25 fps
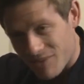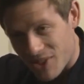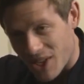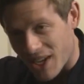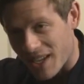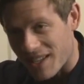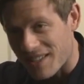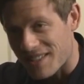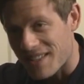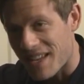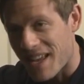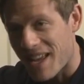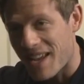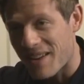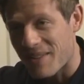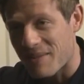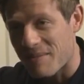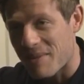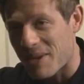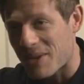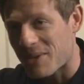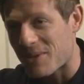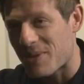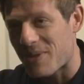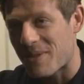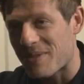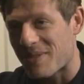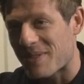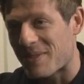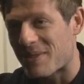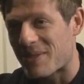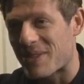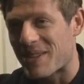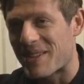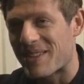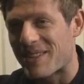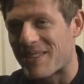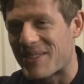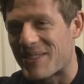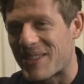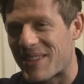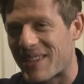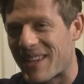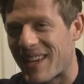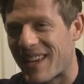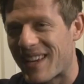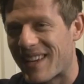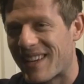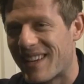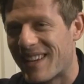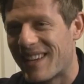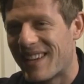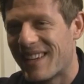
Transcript: check his hair and make sure if it was okay,